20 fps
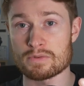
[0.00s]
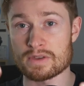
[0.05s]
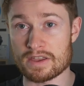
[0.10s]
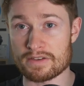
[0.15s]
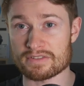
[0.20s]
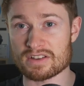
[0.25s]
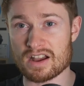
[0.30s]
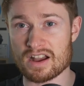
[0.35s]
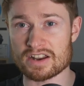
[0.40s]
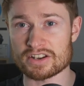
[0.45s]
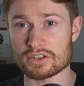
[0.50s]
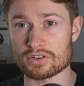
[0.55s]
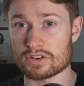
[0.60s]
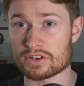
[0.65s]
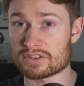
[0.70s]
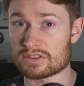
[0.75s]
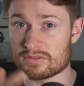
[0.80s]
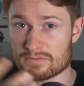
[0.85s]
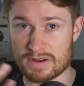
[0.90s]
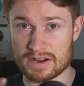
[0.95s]
We have
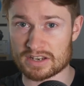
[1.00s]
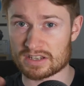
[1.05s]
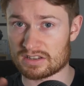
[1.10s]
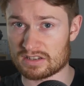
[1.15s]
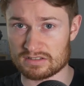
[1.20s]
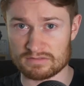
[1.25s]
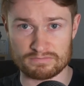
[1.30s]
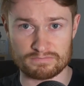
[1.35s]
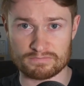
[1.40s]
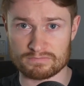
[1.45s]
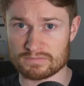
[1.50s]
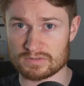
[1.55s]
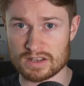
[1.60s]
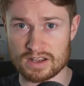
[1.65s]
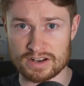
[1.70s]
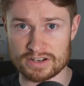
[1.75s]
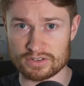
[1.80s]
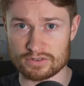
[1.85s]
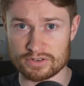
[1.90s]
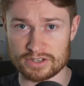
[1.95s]
cardioid, the regular
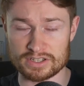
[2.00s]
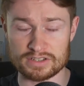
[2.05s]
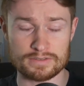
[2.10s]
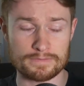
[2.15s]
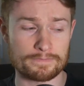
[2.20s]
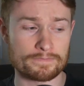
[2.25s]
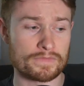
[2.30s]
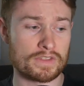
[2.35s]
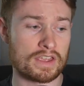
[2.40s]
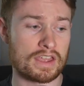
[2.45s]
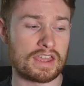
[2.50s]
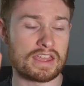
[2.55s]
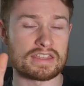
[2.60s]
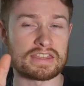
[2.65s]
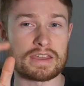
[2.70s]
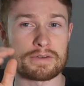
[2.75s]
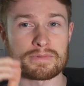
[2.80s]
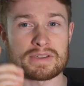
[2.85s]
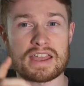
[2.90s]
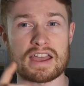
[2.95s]
cardioid.
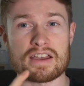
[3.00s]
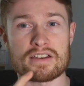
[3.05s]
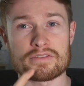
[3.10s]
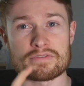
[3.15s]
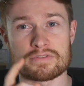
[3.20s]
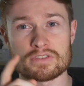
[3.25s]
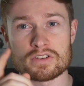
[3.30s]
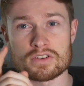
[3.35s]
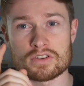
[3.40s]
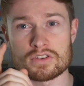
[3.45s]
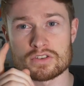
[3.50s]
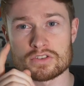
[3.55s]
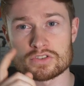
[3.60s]
Then we have